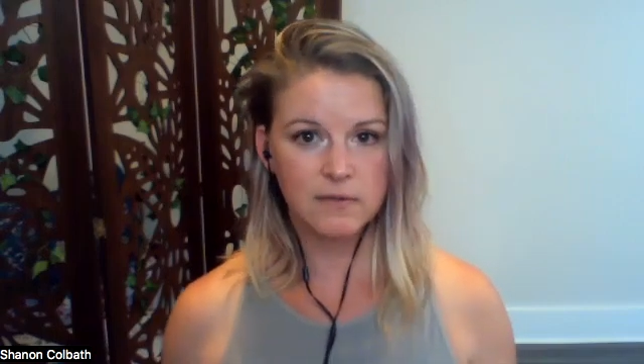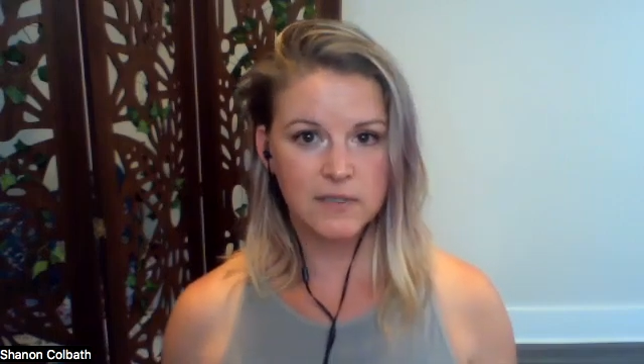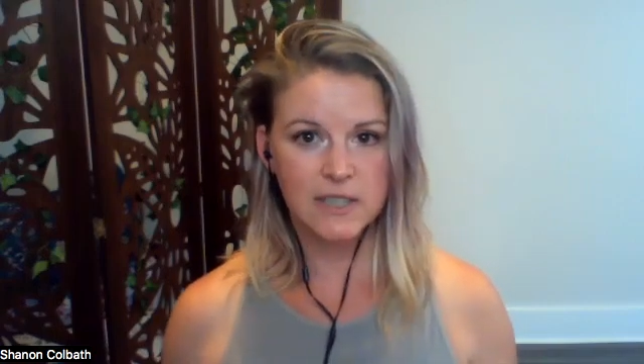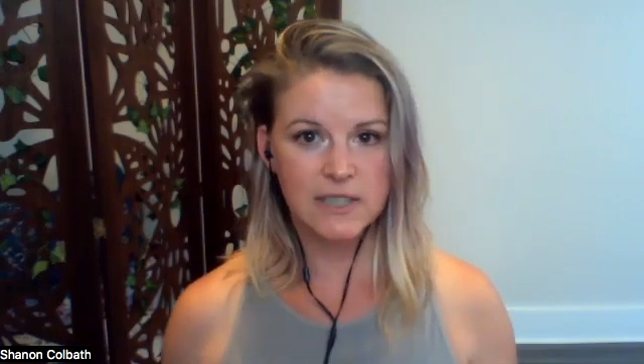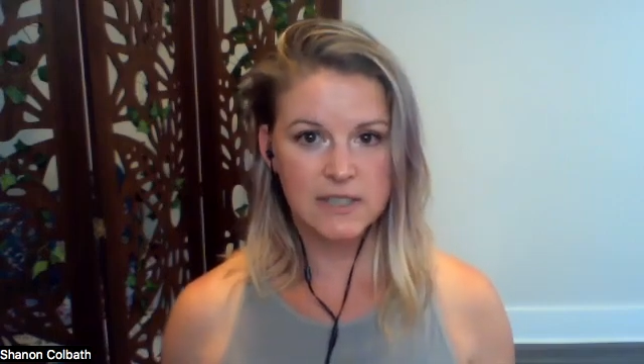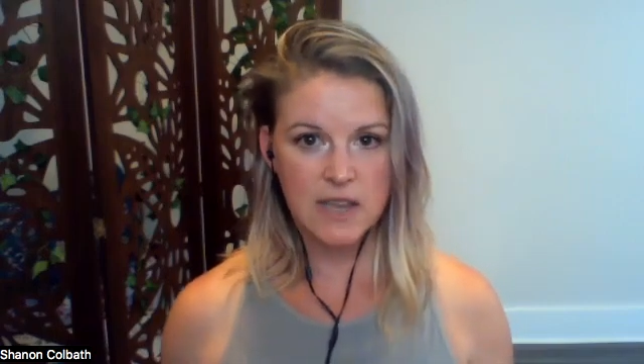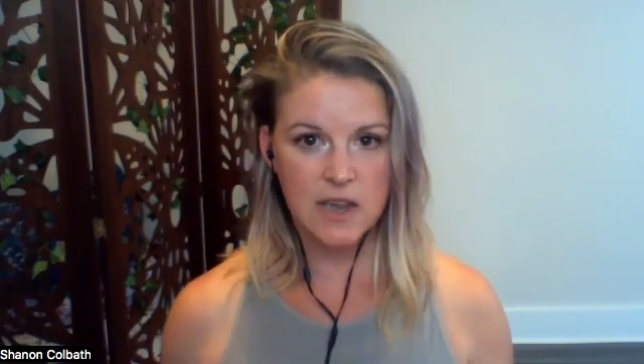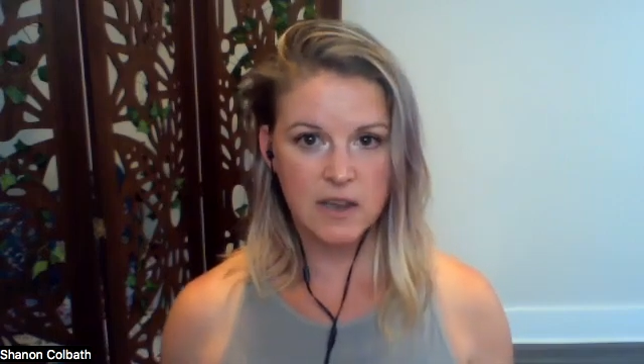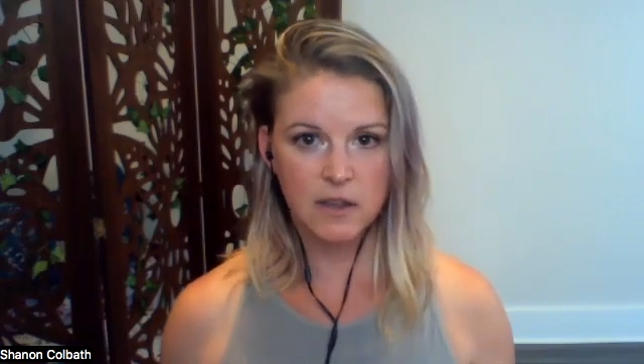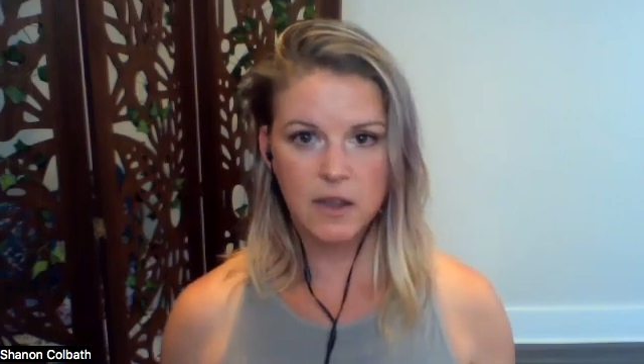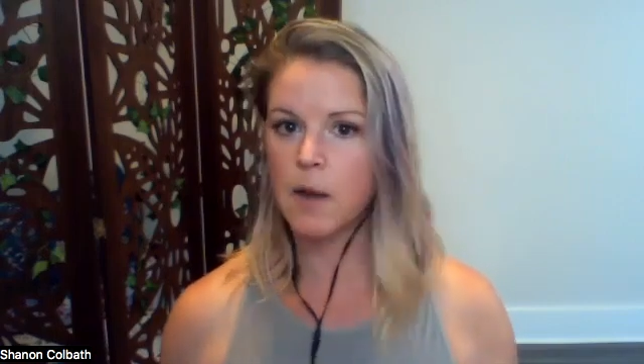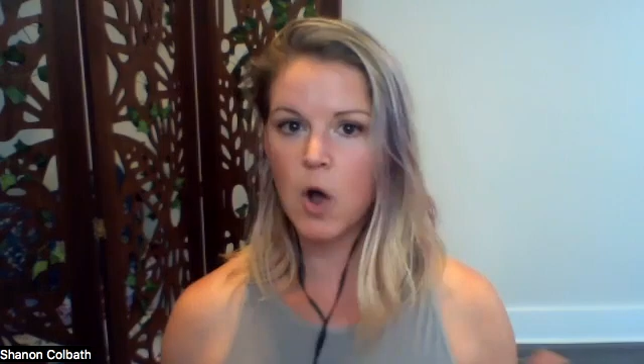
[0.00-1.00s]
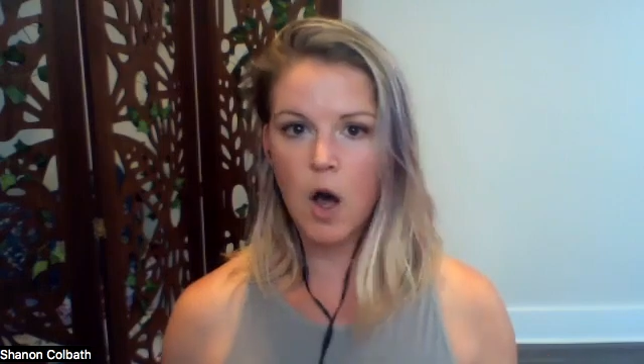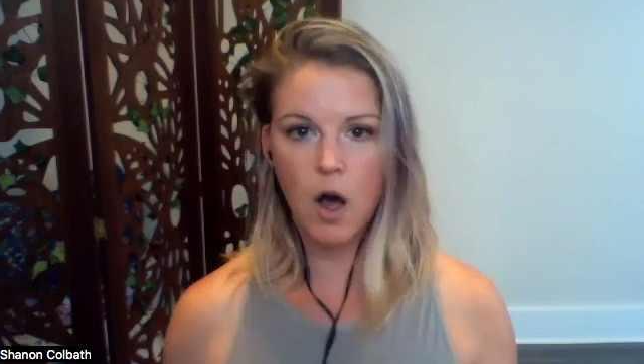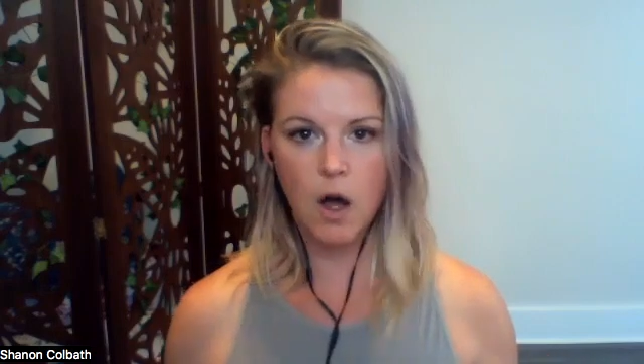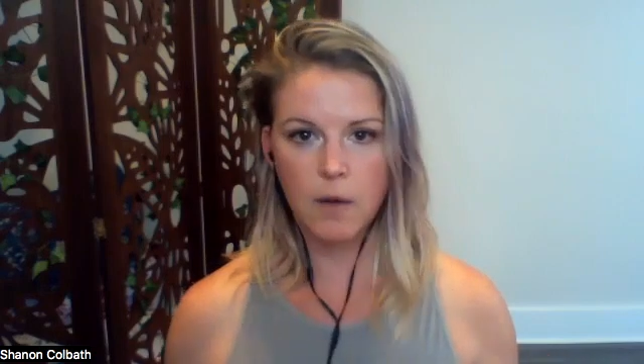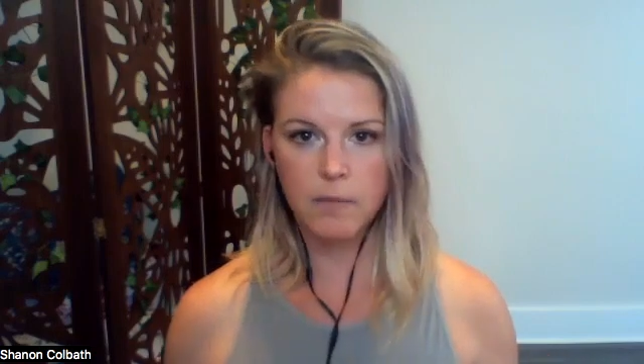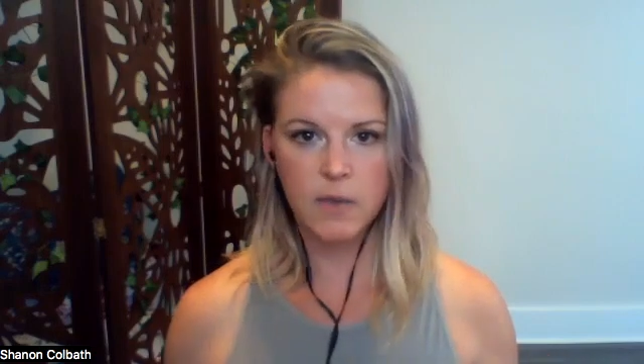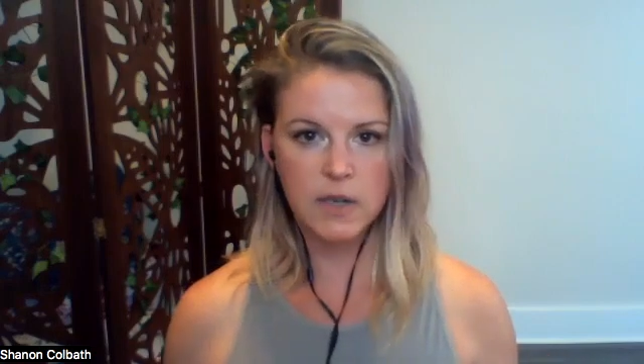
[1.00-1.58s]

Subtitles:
to see, like I'm calm